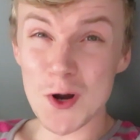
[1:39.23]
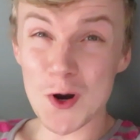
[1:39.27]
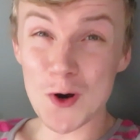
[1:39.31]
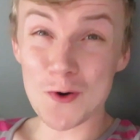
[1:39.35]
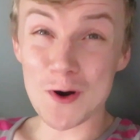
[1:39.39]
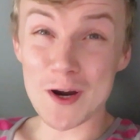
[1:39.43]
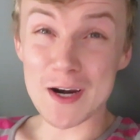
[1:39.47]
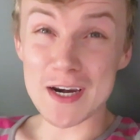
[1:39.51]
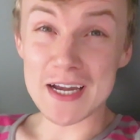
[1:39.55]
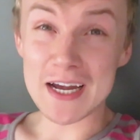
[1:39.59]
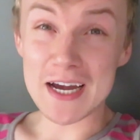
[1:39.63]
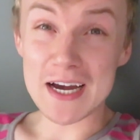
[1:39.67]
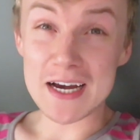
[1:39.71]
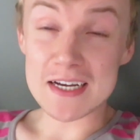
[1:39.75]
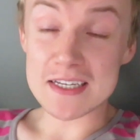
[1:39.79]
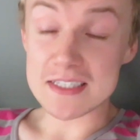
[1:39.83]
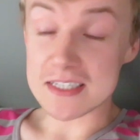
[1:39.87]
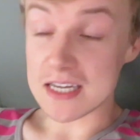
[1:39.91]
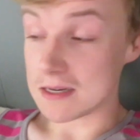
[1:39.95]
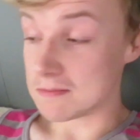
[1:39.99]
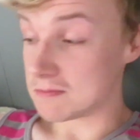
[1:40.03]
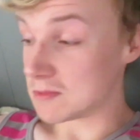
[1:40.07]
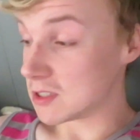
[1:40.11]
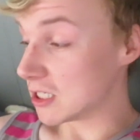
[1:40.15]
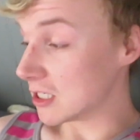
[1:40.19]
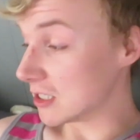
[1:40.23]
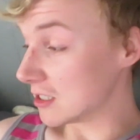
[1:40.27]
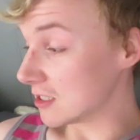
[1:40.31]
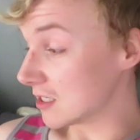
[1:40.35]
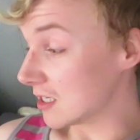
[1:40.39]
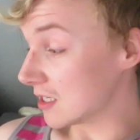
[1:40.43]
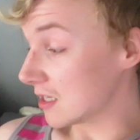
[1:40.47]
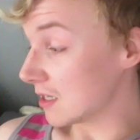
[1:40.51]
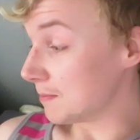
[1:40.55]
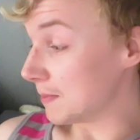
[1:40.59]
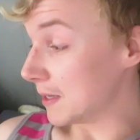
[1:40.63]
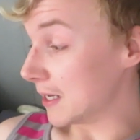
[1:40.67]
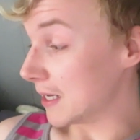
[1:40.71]
Alrighty guys, I'm chilling
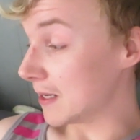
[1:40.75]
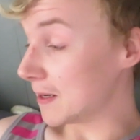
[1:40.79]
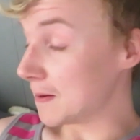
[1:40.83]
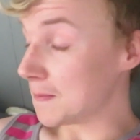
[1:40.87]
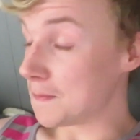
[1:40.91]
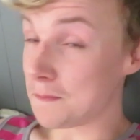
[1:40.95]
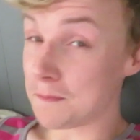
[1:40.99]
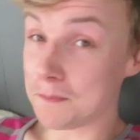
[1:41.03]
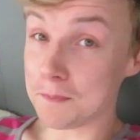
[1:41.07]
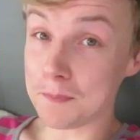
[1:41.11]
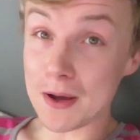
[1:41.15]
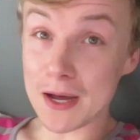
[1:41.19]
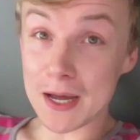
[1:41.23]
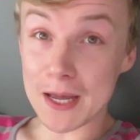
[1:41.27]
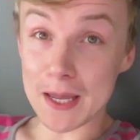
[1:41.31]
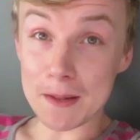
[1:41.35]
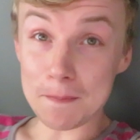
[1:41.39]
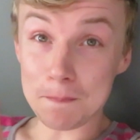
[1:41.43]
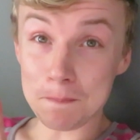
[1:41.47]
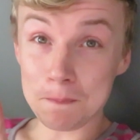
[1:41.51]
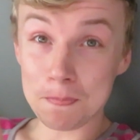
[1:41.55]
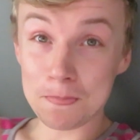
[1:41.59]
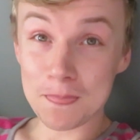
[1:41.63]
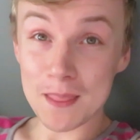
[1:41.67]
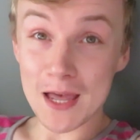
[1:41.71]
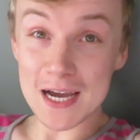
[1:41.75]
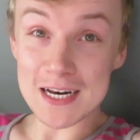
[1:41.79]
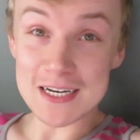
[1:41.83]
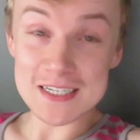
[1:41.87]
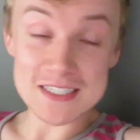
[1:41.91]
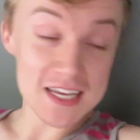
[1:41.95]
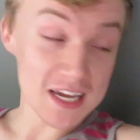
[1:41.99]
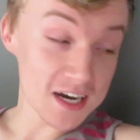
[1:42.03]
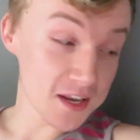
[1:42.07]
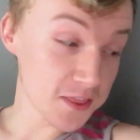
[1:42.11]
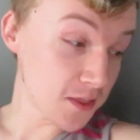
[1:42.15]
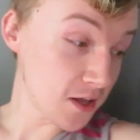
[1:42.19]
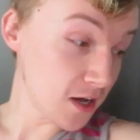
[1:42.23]
on the bed, but I
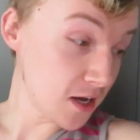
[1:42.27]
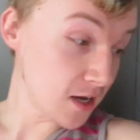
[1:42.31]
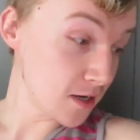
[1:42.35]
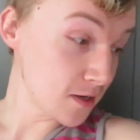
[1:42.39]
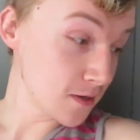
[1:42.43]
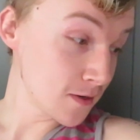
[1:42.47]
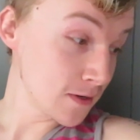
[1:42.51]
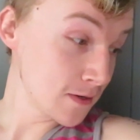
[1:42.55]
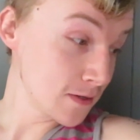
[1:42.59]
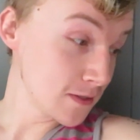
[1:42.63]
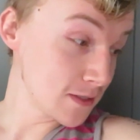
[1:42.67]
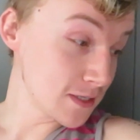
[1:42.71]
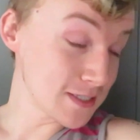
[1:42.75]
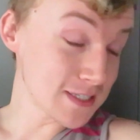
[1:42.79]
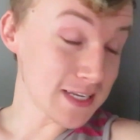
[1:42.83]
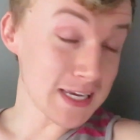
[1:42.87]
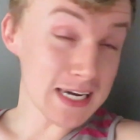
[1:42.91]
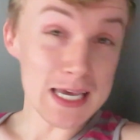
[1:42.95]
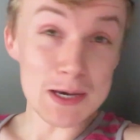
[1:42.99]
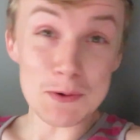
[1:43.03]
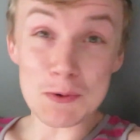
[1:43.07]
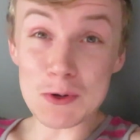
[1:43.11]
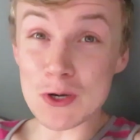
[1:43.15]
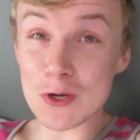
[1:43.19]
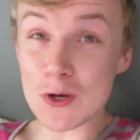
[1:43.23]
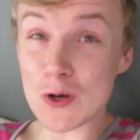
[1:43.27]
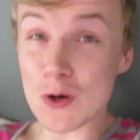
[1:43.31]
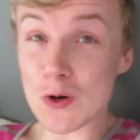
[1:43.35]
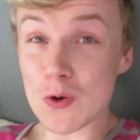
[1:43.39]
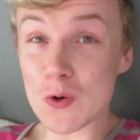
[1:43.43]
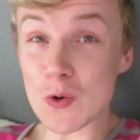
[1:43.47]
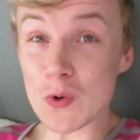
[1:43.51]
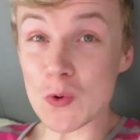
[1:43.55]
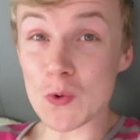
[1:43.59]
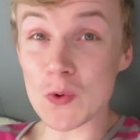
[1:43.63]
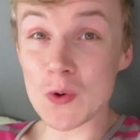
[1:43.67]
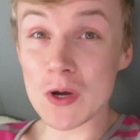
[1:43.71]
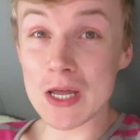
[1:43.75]
just had a thought. Does anyone
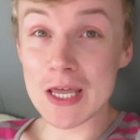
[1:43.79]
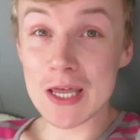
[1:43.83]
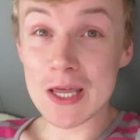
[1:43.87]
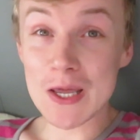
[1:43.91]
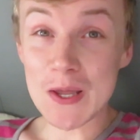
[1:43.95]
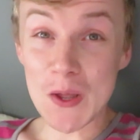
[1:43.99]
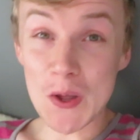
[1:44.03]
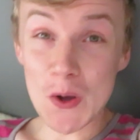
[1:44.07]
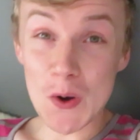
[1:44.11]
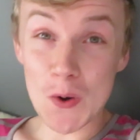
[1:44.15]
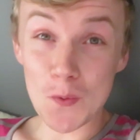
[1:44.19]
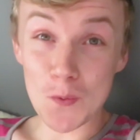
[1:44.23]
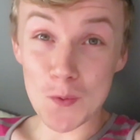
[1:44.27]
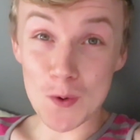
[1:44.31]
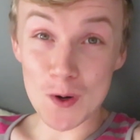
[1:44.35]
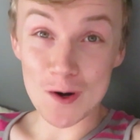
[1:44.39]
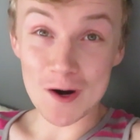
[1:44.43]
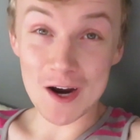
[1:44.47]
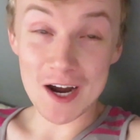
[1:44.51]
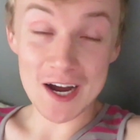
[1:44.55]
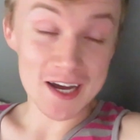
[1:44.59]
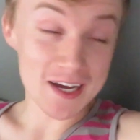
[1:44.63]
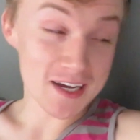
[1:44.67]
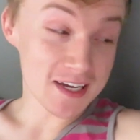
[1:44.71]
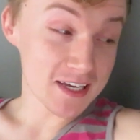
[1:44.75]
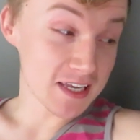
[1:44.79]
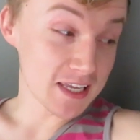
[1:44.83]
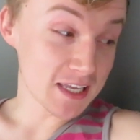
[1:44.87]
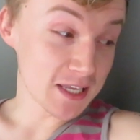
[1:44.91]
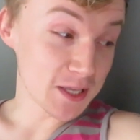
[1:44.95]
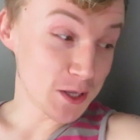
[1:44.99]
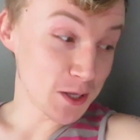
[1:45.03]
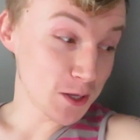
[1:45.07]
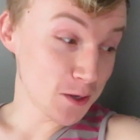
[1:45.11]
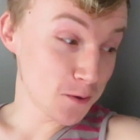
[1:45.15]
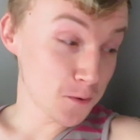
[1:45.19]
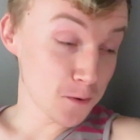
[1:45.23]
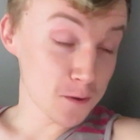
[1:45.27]
know where I can
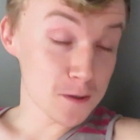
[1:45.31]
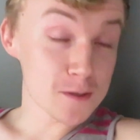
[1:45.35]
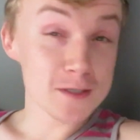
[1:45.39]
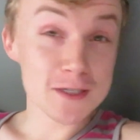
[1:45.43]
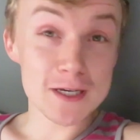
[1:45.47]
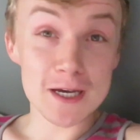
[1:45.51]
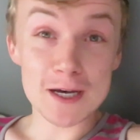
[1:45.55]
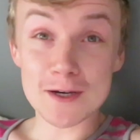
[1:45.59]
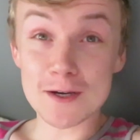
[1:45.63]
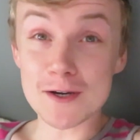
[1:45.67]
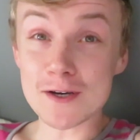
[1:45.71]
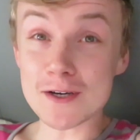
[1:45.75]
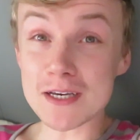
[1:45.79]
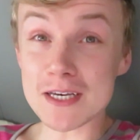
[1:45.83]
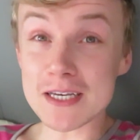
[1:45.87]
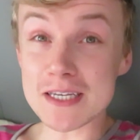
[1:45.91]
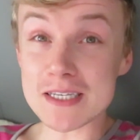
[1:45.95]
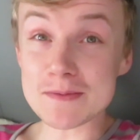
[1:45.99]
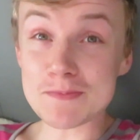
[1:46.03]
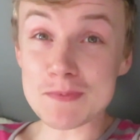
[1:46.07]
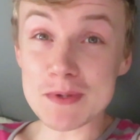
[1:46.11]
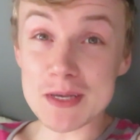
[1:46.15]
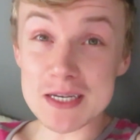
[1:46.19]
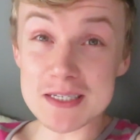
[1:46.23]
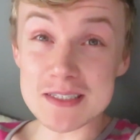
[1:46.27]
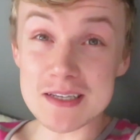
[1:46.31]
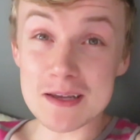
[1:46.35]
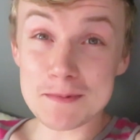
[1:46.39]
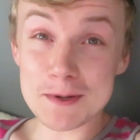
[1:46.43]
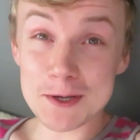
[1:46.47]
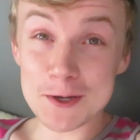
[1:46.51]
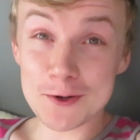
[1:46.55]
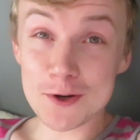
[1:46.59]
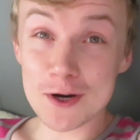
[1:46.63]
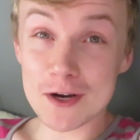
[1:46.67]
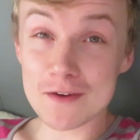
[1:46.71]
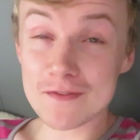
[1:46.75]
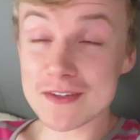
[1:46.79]
get Girl Scout cookies because I've
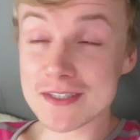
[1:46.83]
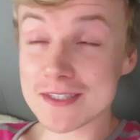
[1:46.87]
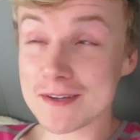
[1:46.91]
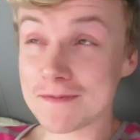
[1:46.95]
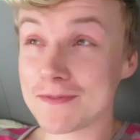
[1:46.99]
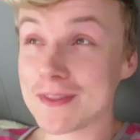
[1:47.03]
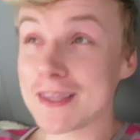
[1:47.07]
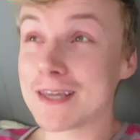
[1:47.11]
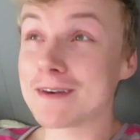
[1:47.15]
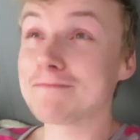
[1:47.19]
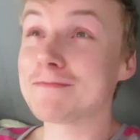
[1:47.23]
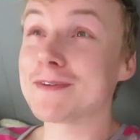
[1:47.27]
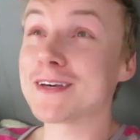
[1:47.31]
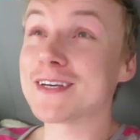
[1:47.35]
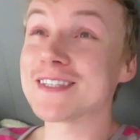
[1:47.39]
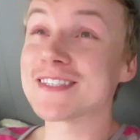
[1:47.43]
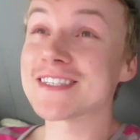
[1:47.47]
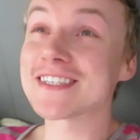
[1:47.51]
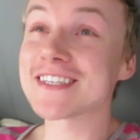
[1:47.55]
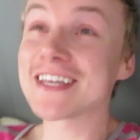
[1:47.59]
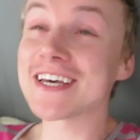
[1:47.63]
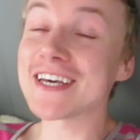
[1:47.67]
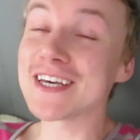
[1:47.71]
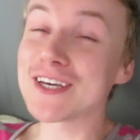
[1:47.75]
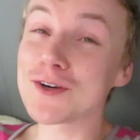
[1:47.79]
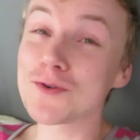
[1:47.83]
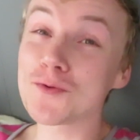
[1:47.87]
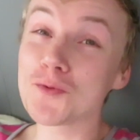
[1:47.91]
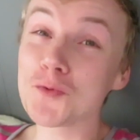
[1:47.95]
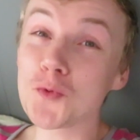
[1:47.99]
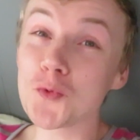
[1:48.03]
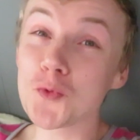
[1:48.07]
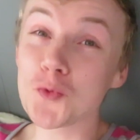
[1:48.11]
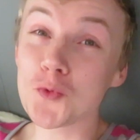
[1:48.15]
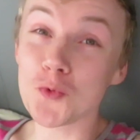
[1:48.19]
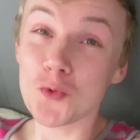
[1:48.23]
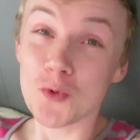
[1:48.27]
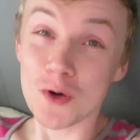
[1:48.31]
been craving some Thin Mints like
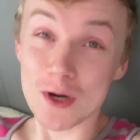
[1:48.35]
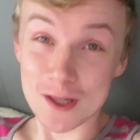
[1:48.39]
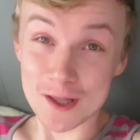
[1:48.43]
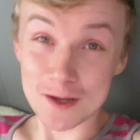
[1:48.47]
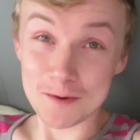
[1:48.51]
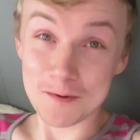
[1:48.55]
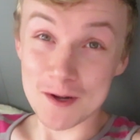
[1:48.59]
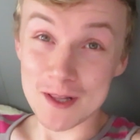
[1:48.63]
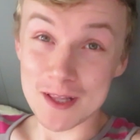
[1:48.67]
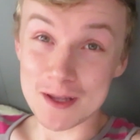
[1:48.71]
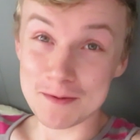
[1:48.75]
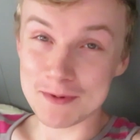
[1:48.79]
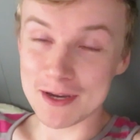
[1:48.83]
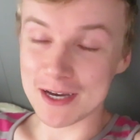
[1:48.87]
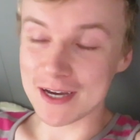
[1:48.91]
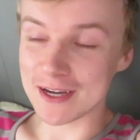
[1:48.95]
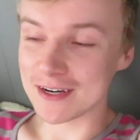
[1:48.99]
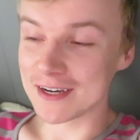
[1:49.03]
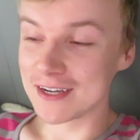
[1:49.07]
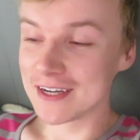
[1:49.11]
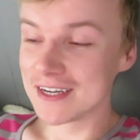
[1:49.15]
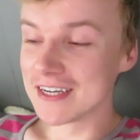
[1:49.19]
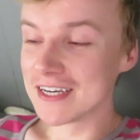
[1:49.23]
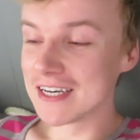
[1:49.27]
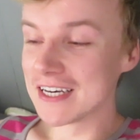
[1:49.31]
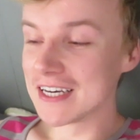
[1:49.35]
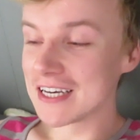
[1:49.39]
really, really bad.